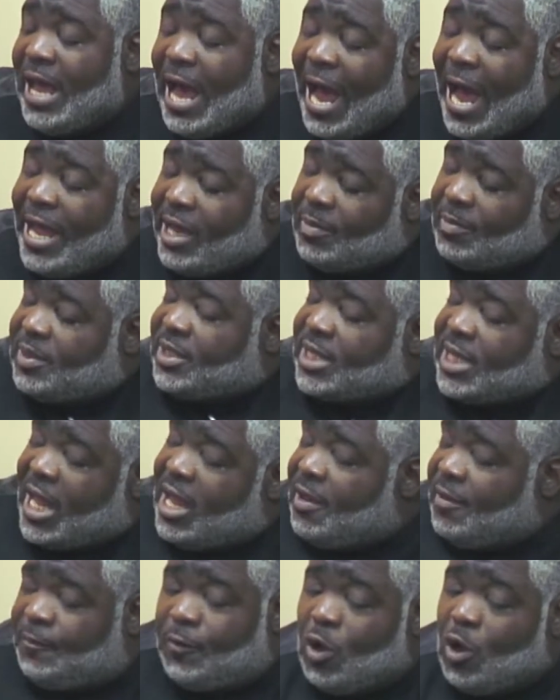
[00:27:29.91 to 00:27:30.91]
I am
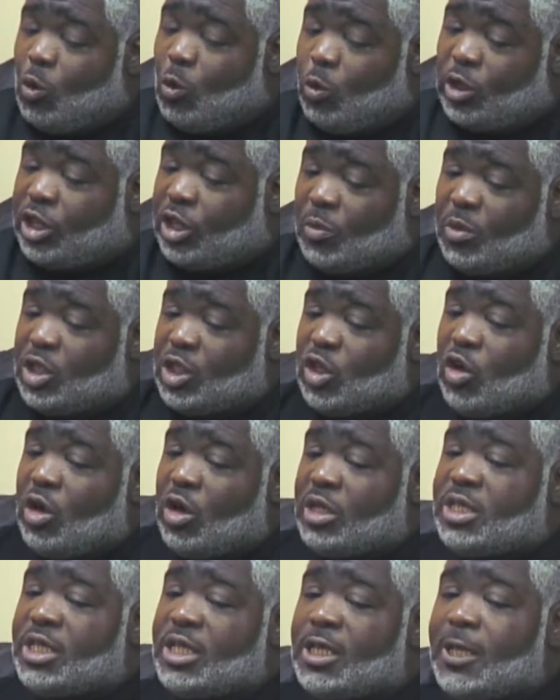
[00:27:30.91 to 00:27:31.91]
safe with the
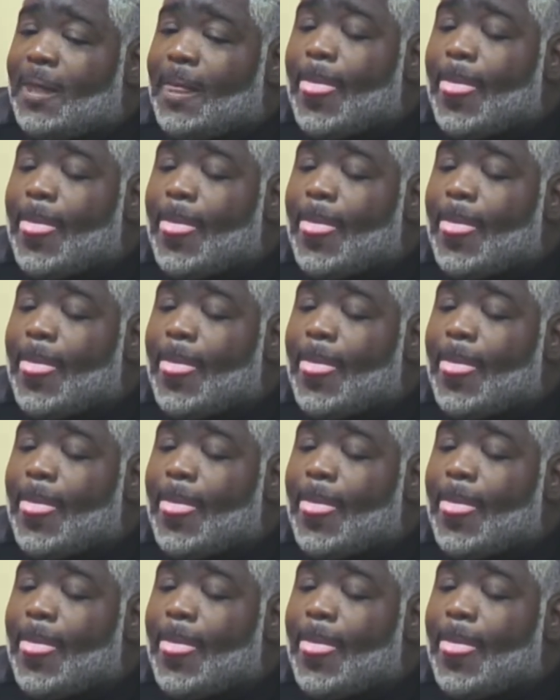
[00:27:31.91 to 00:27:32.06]
majority.